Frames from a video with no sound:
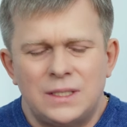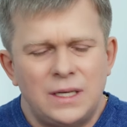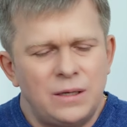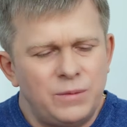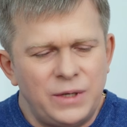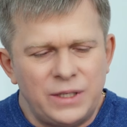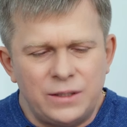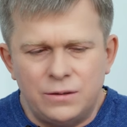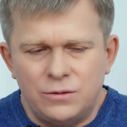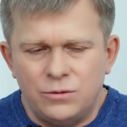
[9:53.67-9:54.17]

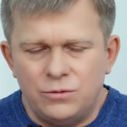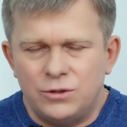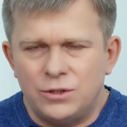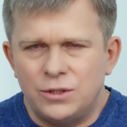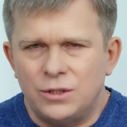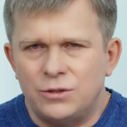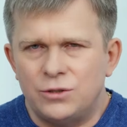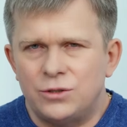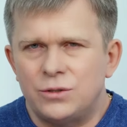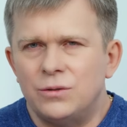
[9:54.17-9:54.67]
the
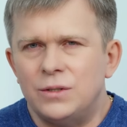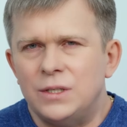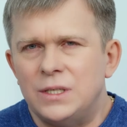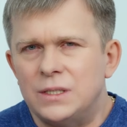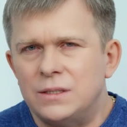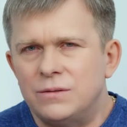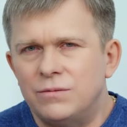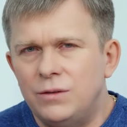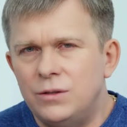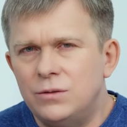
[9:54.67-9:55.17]
best that people
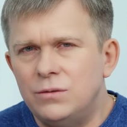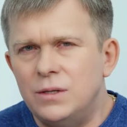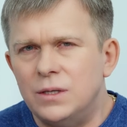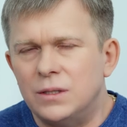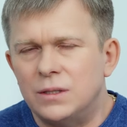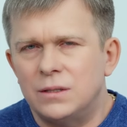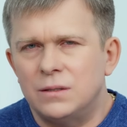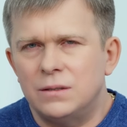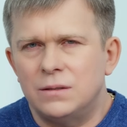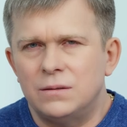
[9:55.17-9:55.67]
have,
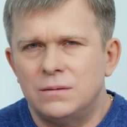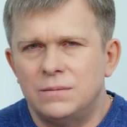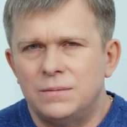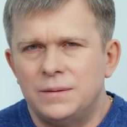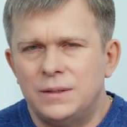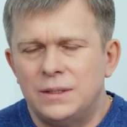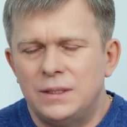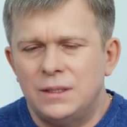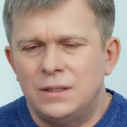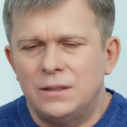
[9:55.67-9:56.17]

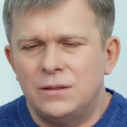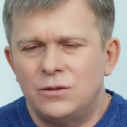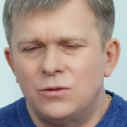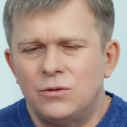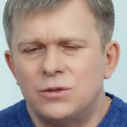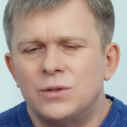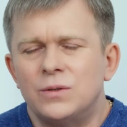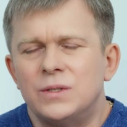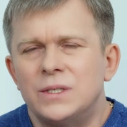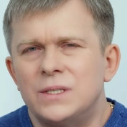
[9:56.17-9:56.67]

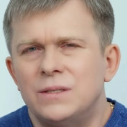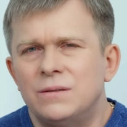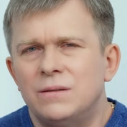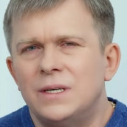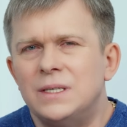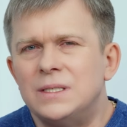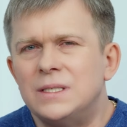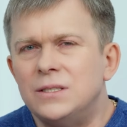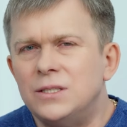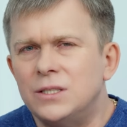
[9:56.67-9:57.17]
what is
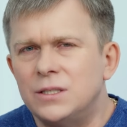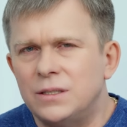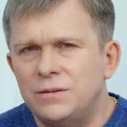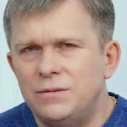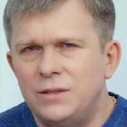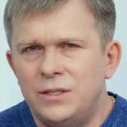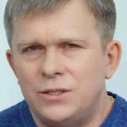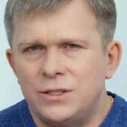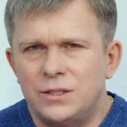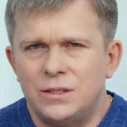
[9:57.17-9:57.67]
called
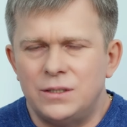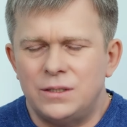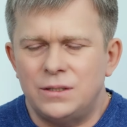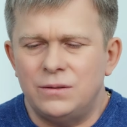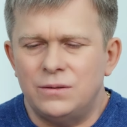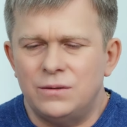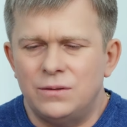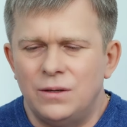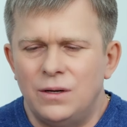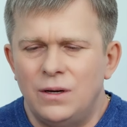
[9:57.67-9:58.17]
humaneness.